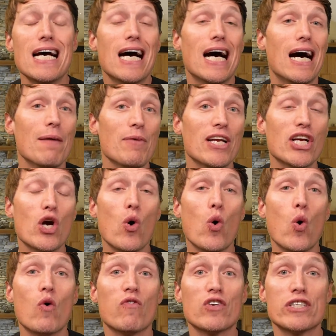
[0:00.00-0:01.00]
I'm going to go
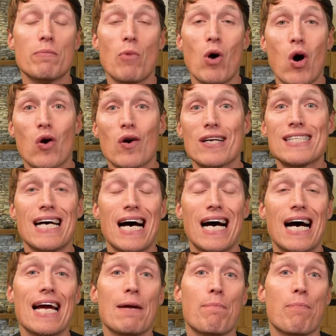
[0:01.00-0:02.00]
over some
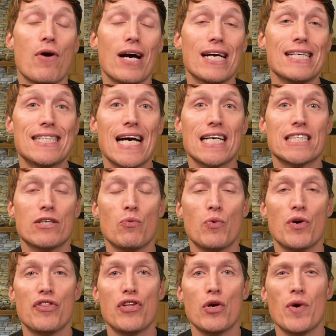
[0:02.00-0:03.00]
RSI price action
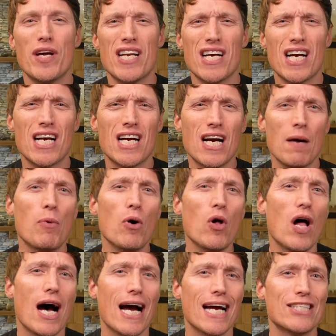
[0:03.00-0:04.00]
with you in a couple
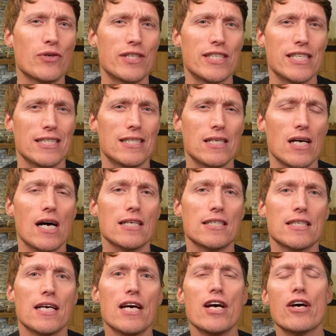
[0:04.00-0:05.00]
hydrogen stocks.